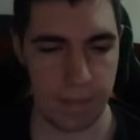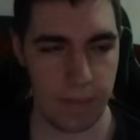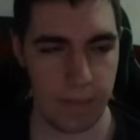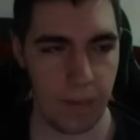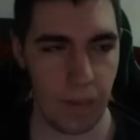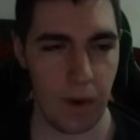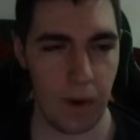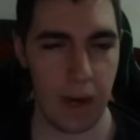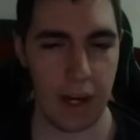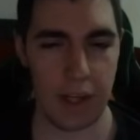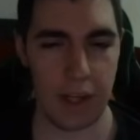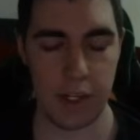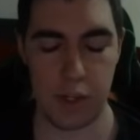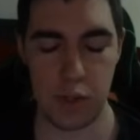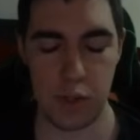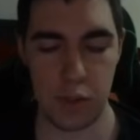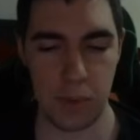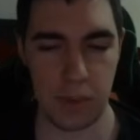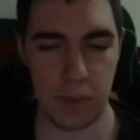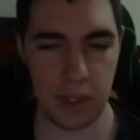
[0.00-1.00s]
Why?
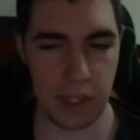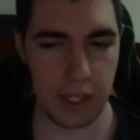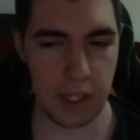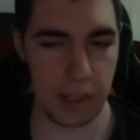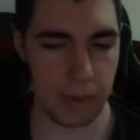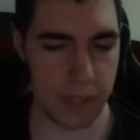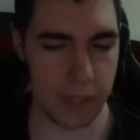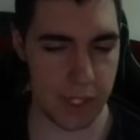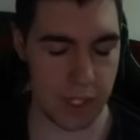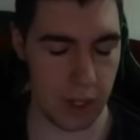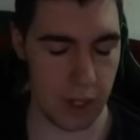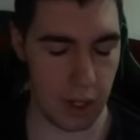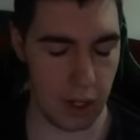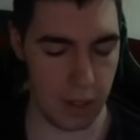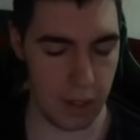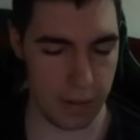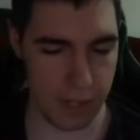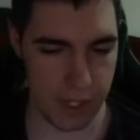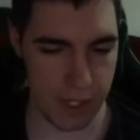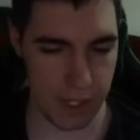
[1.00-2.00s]
Jubilee
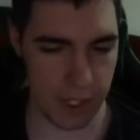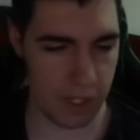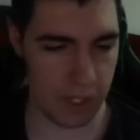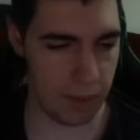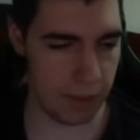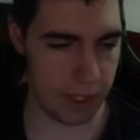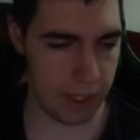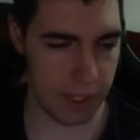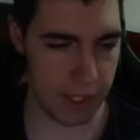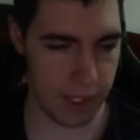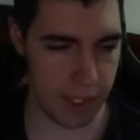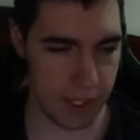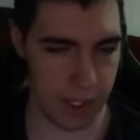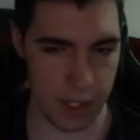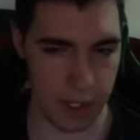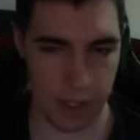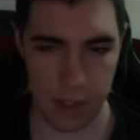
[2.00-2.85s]
resolves. He wins.